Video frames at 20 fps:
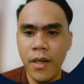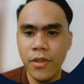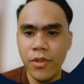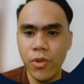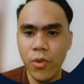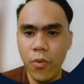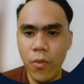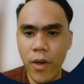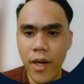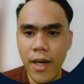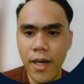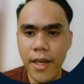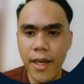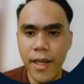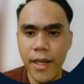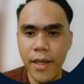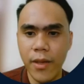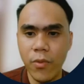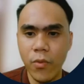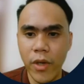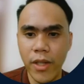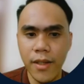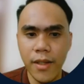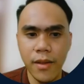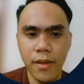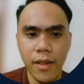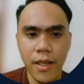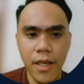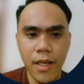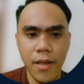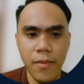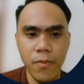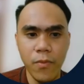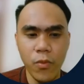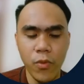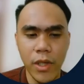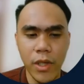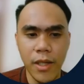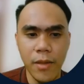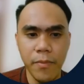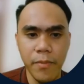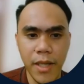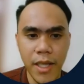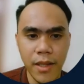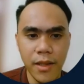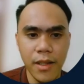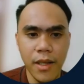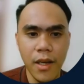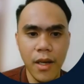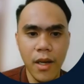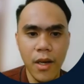So where and when the team will meet,